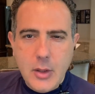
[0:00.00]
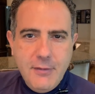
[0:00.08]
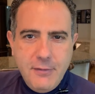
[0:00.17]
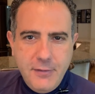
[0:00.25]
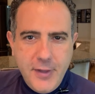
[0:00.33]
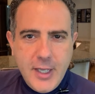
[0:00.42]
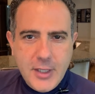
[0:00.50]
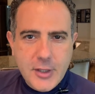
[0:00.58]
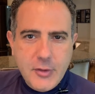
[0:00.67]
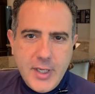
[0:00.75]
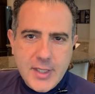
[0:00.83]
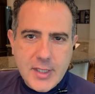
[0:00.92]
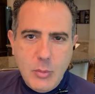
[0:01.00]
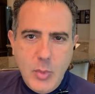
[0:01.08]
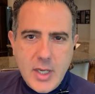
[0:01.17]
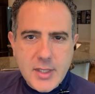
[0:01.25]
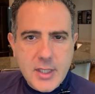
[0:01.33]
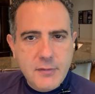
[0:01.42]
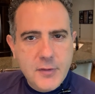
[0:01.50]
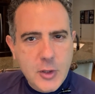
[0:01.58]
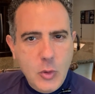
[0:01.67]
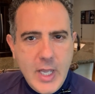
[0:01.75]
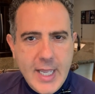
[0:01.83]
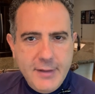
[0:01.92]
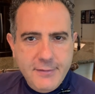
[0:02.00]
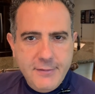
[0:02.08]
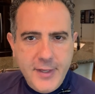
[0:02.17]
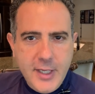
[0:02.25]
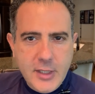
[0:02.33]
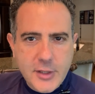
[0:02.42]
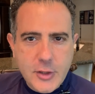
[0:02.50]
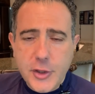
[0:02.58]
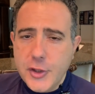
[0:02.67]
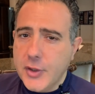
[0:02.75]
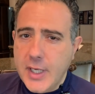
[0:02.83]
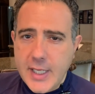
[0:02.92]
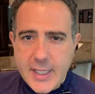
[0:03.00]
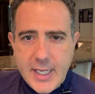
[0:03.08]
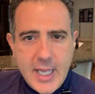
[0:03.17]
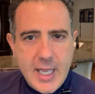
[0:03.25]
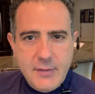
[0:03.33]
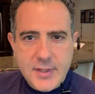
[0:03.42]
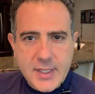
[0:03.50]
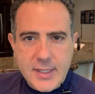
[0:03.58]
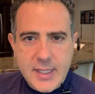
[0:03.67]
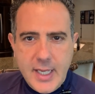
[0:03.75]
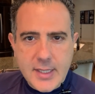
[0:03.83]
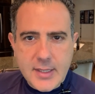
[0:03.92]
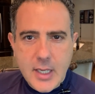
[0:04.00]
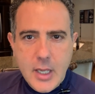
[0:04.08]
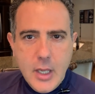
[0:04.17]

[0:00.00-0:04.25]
Failure is a must. If you don't have failure, you're not going to have success.